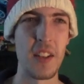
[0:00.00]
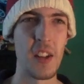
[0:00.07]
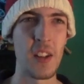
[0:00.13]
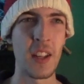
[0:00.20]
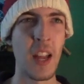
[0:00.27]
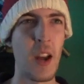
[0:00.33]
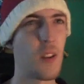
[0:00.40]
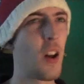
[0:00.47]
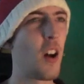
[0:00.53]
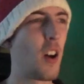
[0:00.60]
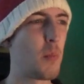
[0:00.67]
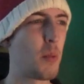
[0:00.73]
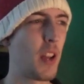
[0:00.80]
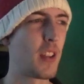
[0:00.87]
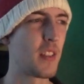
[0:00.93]
You can get on high
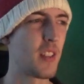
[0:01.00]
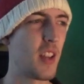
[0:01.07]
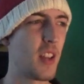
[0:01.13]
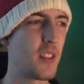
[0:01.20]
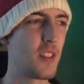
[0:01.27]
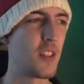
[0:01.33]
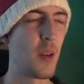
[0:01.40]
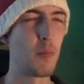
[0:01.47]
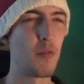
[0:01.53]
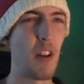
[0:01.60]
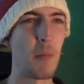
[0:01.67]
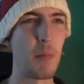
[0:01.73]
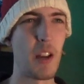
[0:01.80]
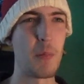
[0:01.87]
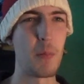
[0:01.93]
places, jump
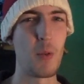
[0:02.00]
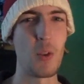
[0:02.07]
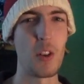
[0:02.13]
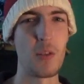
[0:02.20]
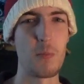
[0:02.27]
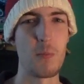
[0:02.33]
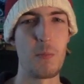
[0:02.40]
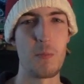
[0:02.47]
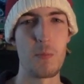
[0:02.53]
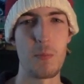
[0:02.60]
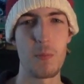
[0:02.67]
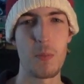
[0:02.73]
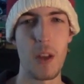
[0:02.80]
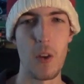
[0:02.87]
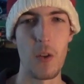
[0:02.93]
around people and
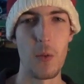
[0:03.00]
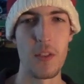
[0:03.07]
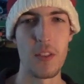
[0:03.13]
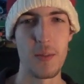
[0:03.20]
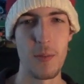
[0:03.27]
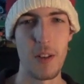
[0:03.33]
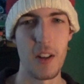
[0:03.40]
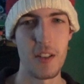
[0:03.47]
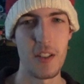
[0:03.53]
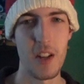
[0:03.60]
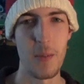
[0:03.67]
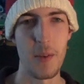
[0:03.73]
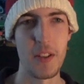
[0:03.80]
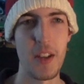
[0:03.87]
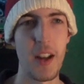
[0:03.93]
kill them with splash
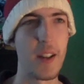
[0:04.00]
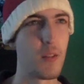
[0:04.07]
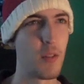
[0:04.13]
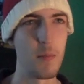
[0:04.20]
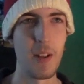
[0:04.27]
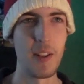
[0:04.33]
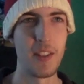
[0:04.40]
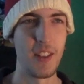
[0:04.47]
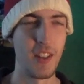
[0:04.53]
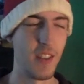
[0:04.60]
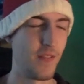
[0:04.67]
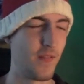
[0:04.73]
damage. I hate to admit it.